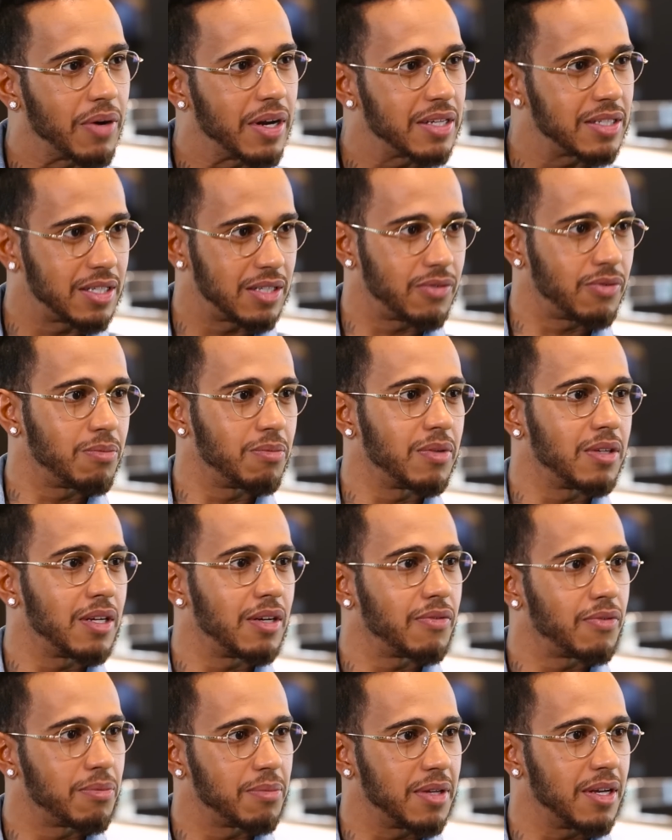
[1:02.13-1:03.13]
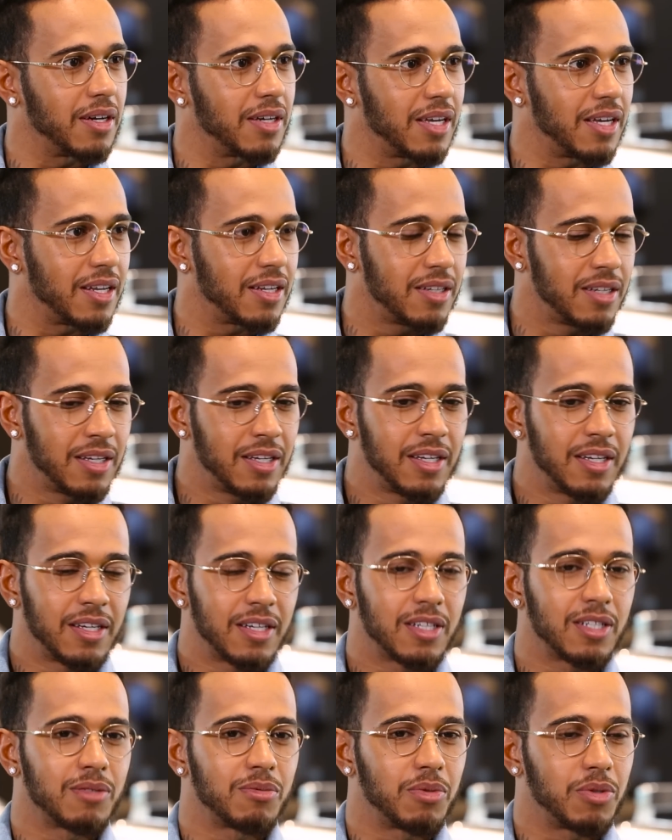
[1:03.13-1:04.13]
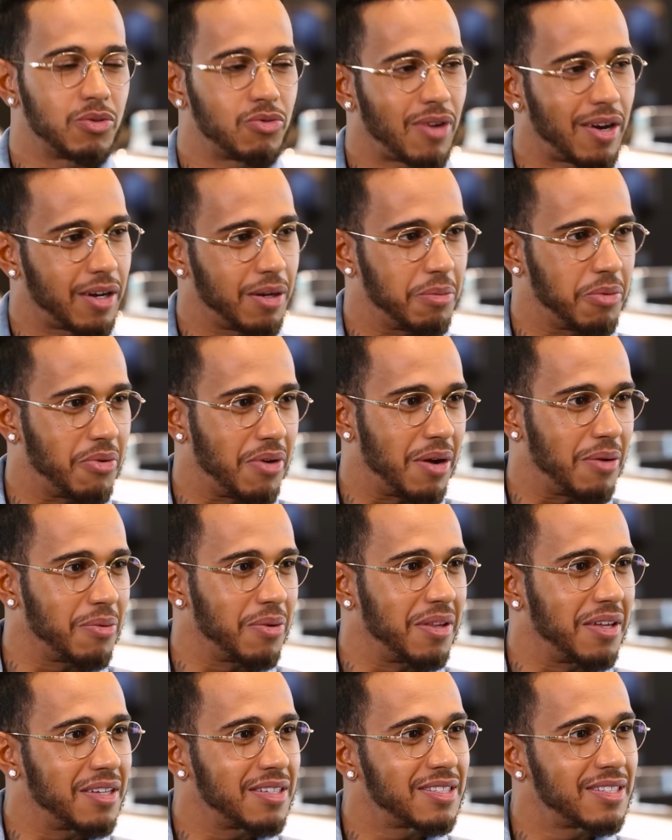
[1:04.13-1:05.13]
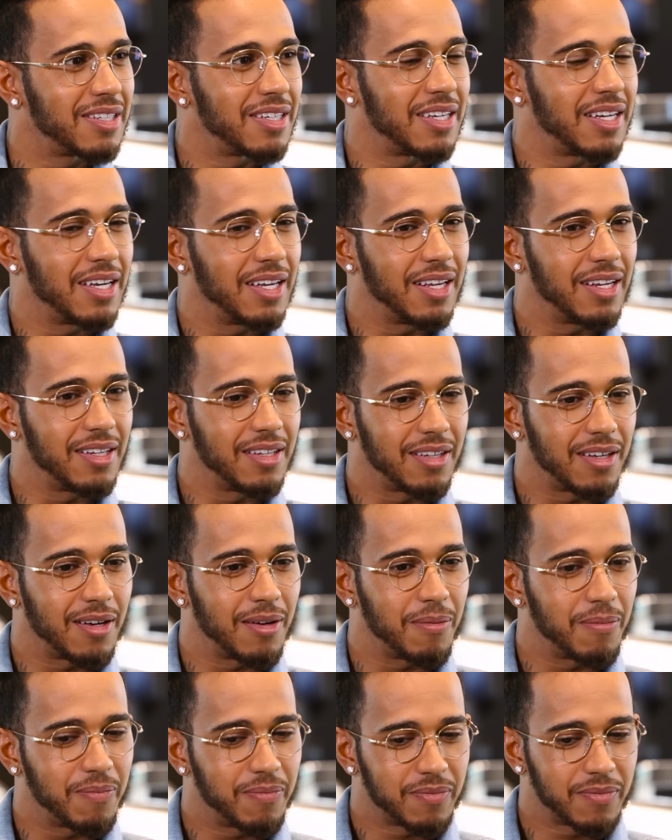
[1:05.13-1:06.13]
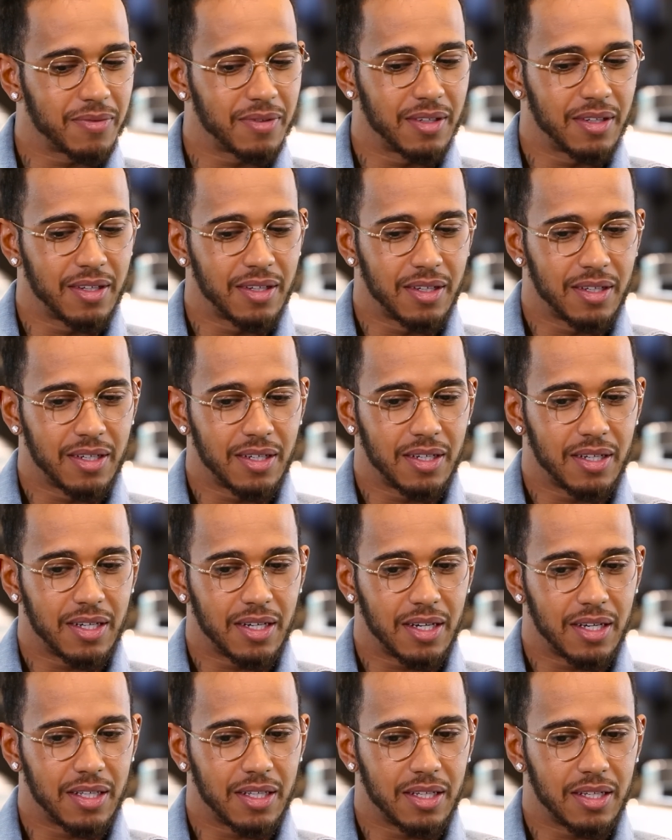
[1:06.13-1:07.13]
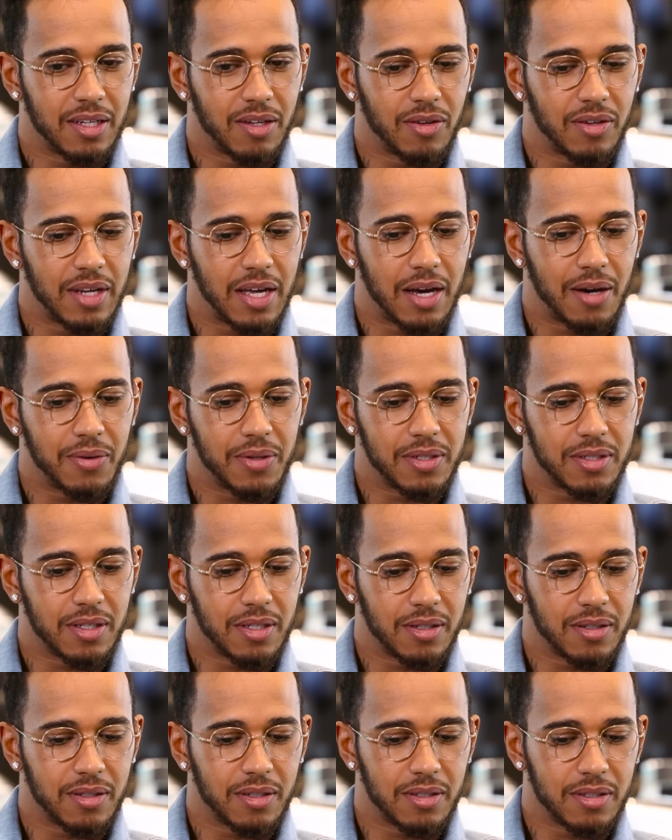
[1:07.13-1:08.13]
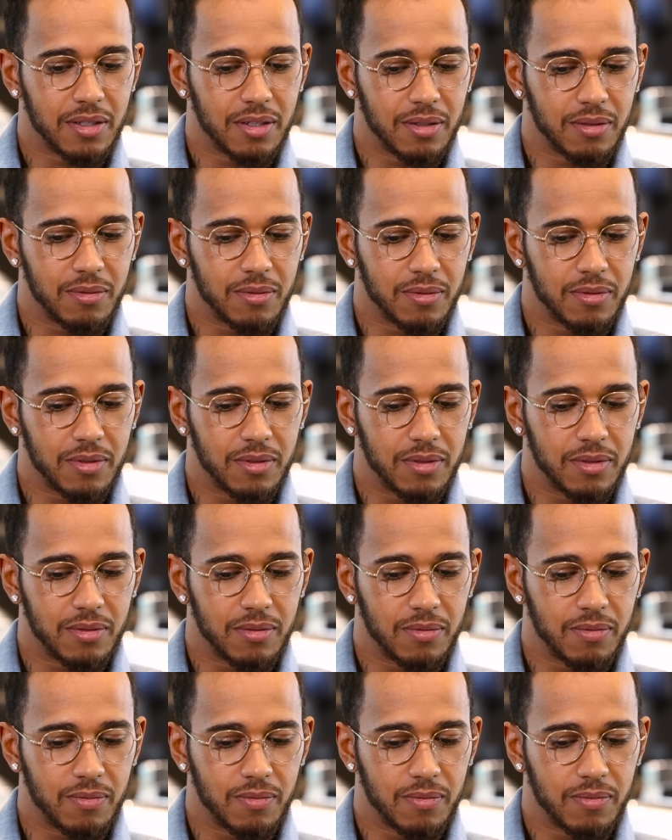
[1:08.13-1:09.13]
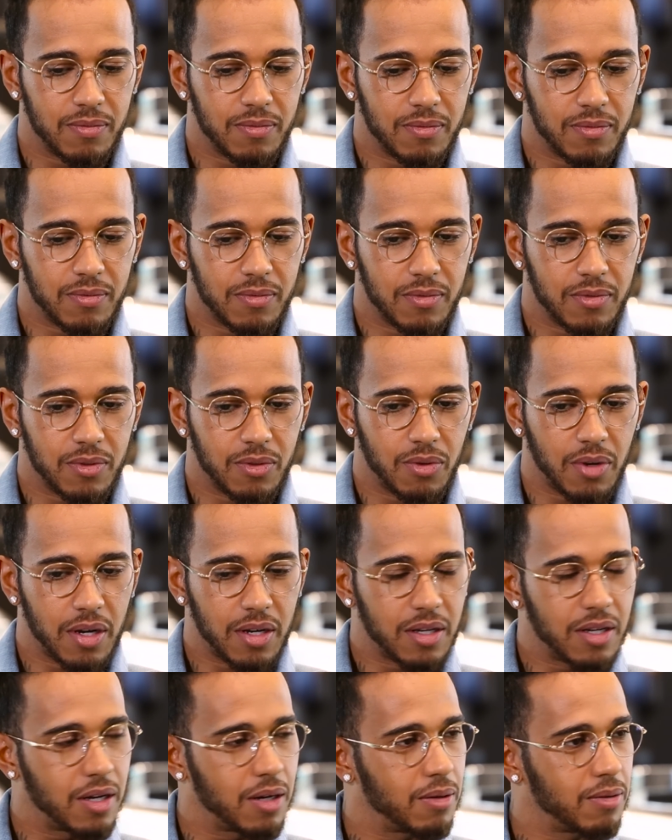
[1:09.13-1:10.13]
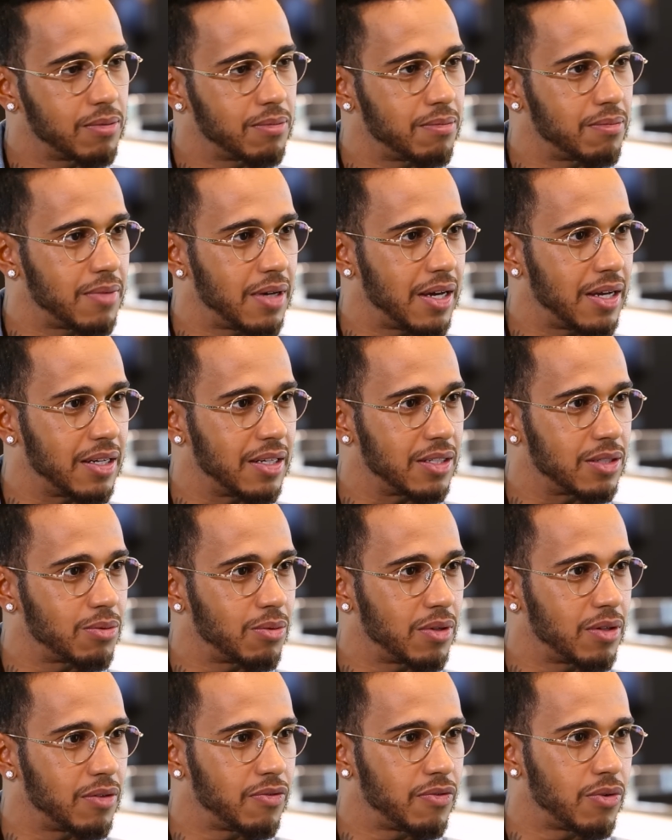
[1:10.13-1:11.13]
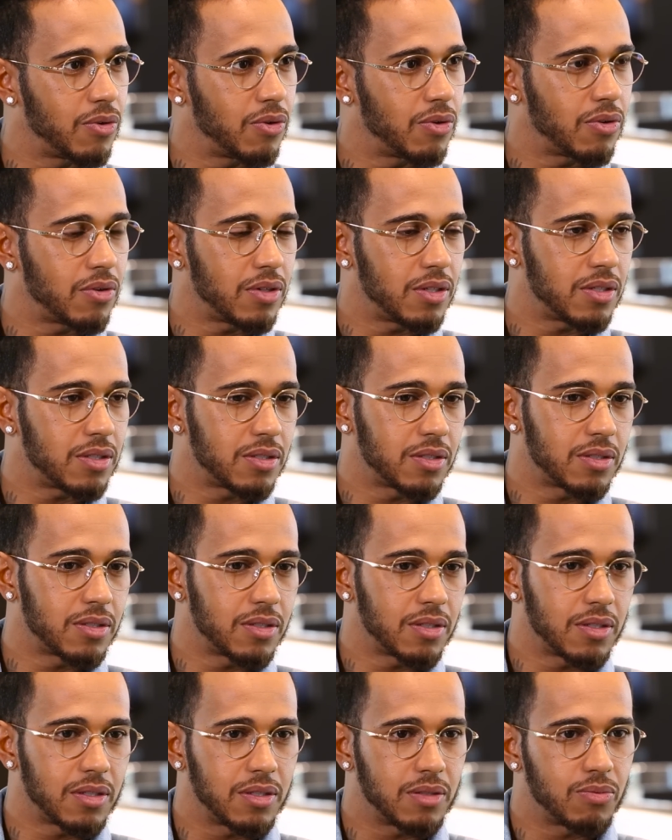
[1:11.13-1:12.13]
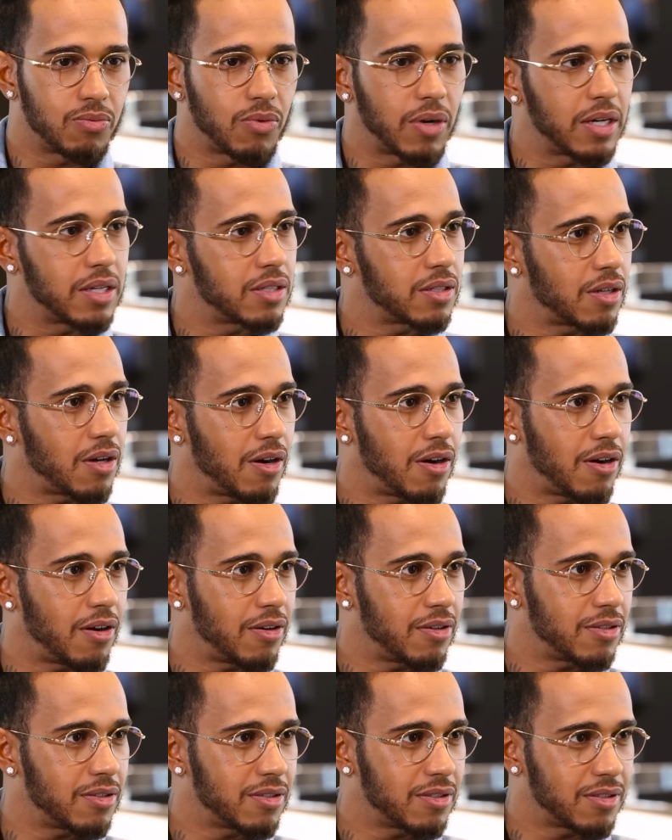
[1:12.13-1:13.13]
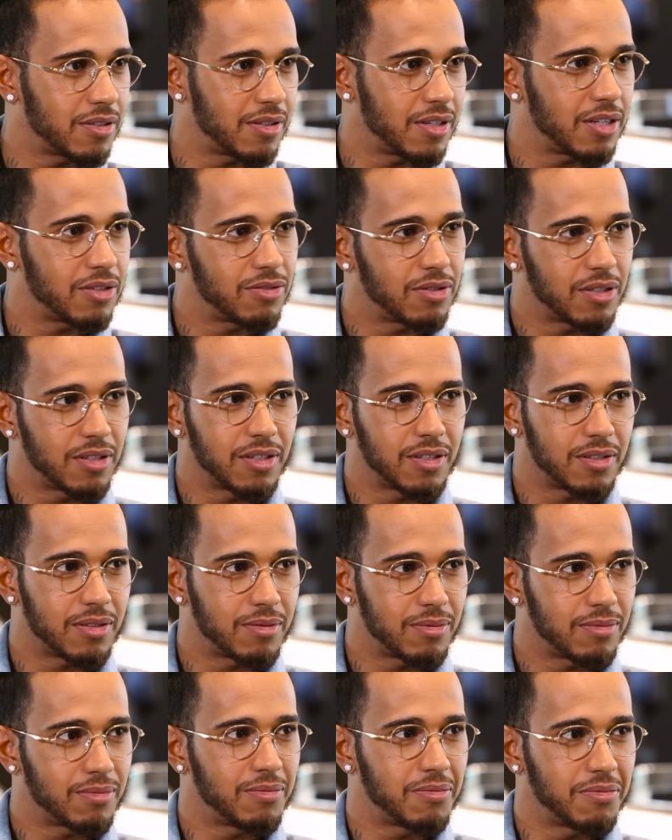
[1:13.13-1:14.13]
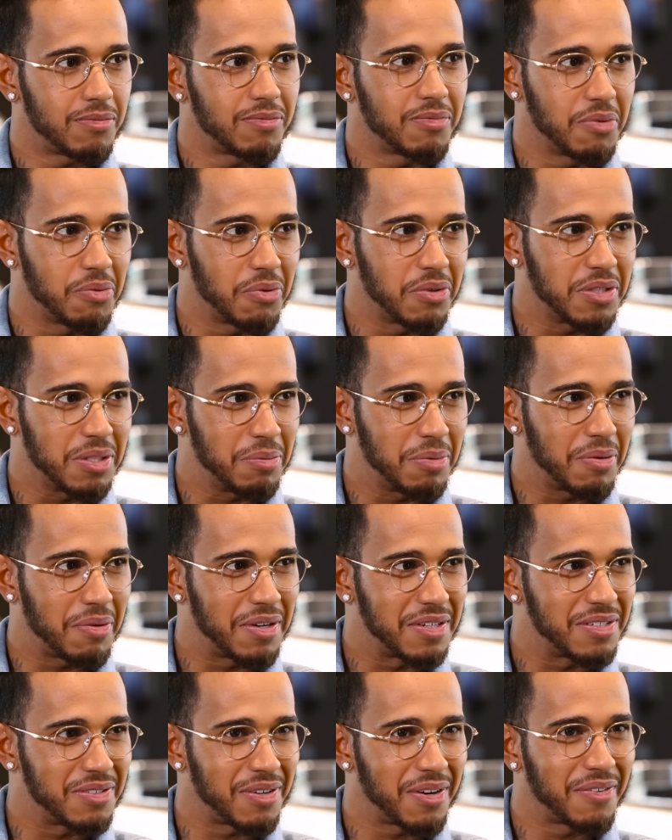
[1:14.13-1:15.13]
races from from a young kid because we'd drag him around with us and um, and you know now he's a he's a great young man he's 24 he's he's raced cars naturally because he wants to be a racing